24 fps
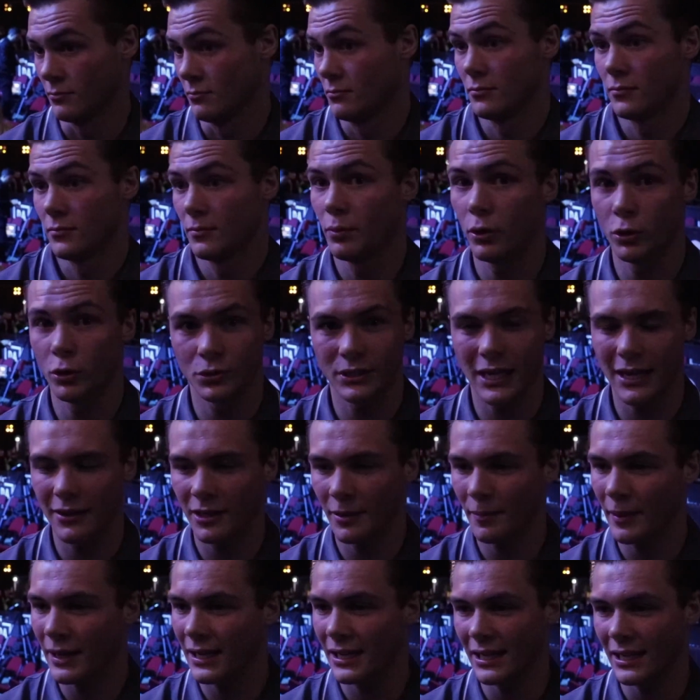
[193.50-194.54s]
pulls out the
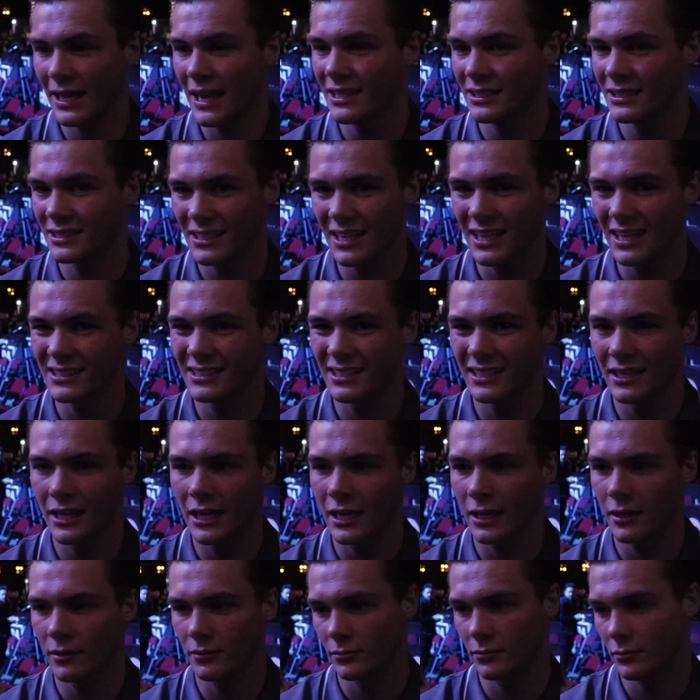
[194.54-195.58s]
bag again, stays in
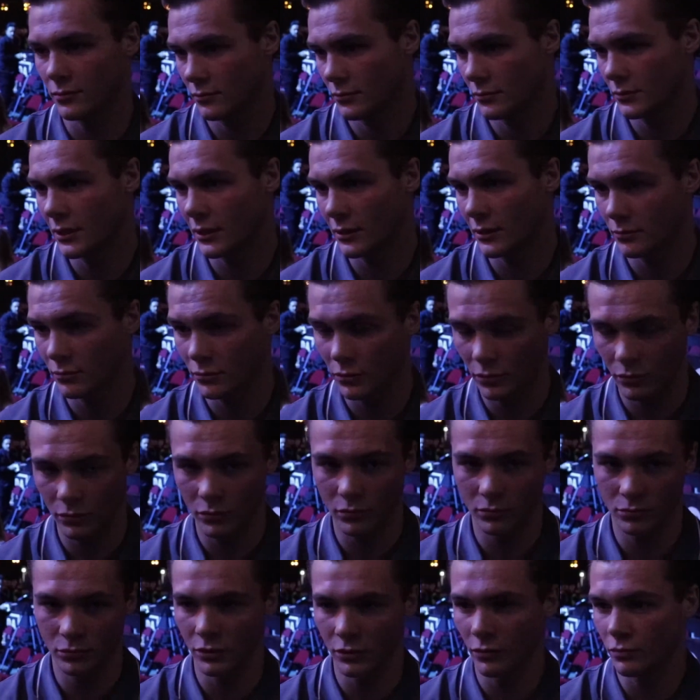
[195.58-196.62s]
there, like
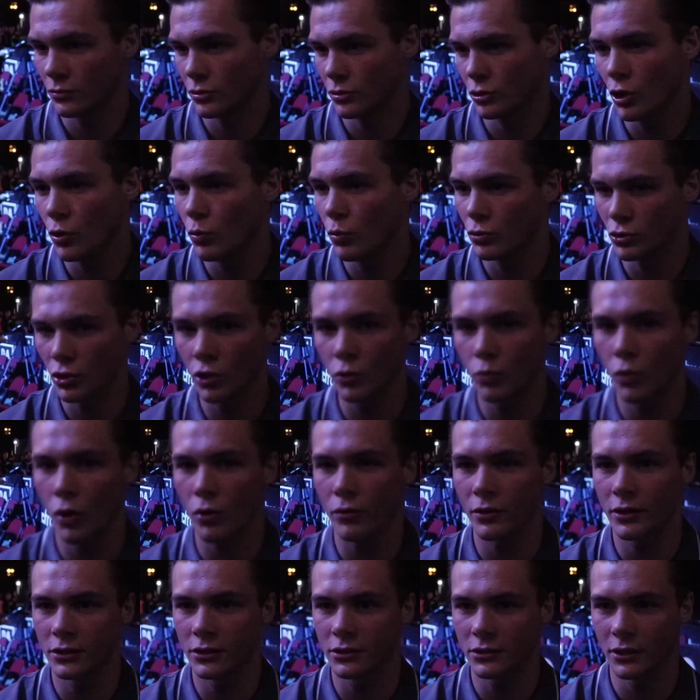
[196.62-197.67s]
the two
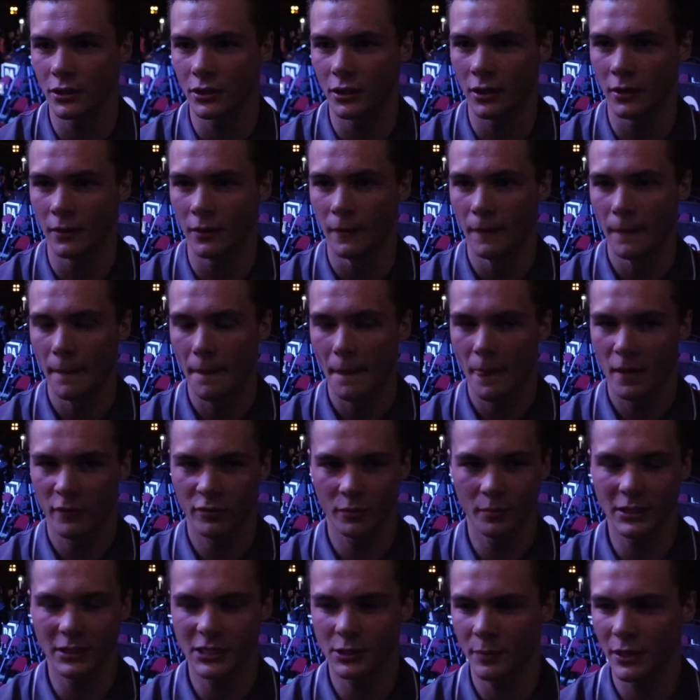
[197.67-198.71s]
warriors, and for
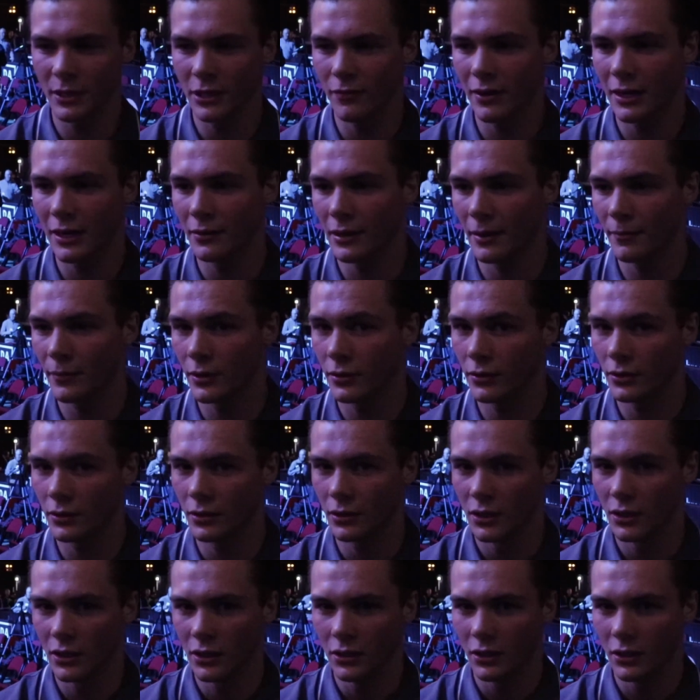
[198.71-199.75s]
me to be around them, and
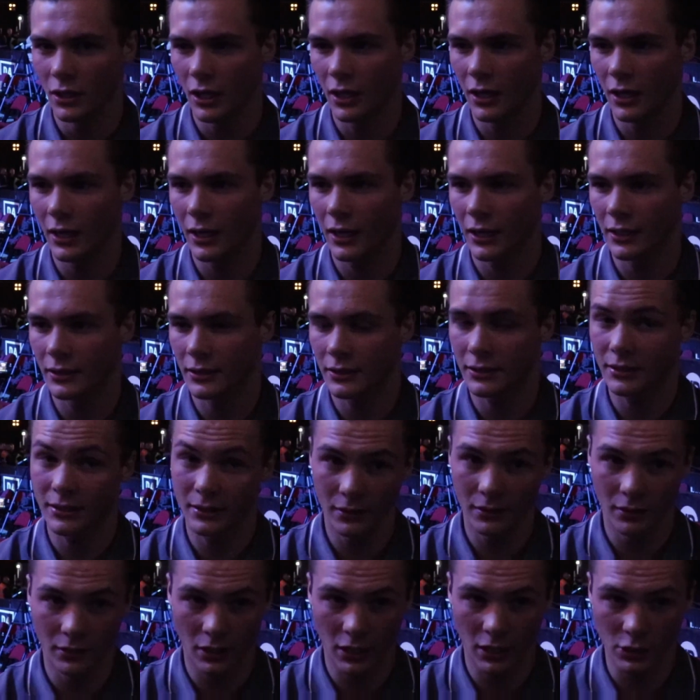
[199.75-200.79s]

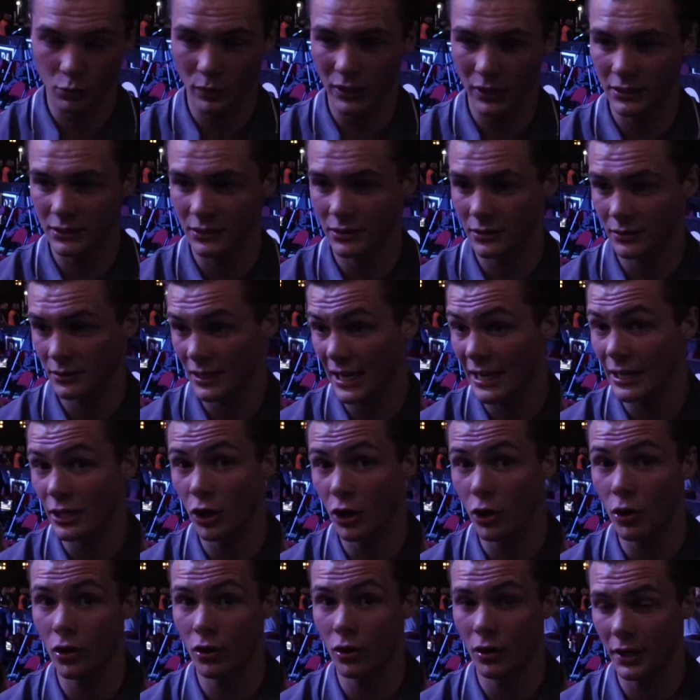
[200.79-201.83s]
as well as they
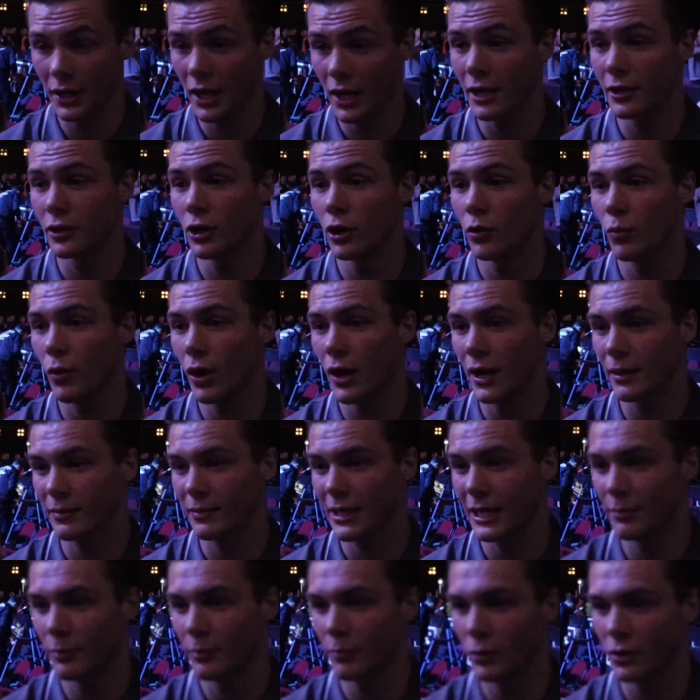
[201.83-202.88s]
know and I know what I'm
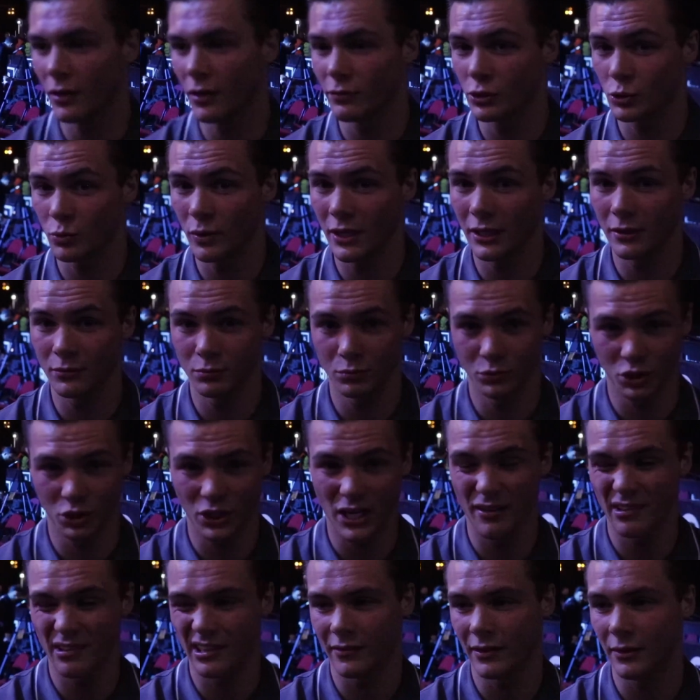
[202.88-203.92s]
capable of as well,
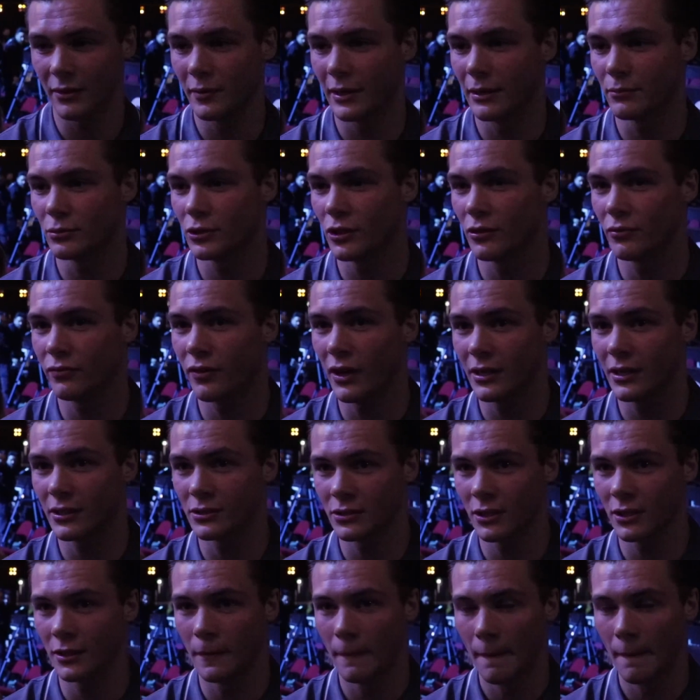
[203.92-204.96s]
sharing the ring with them two fighters
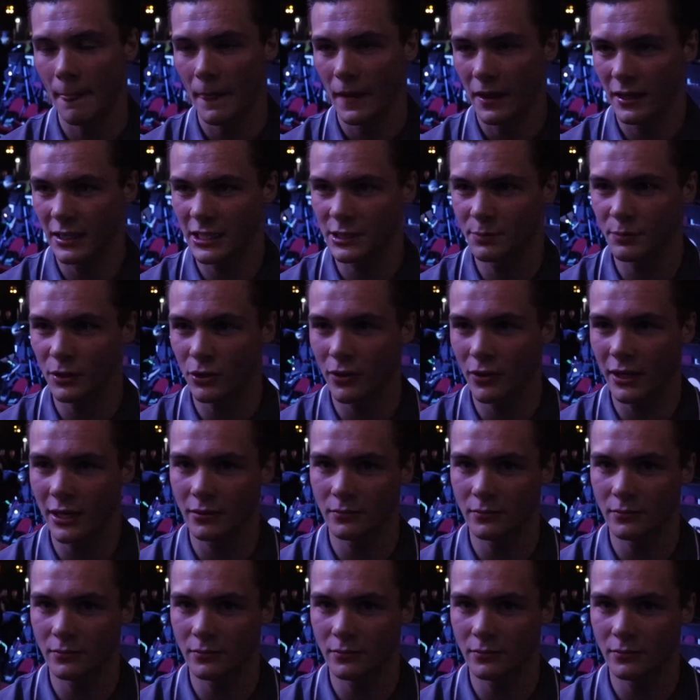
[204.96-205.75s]
there, it gives me great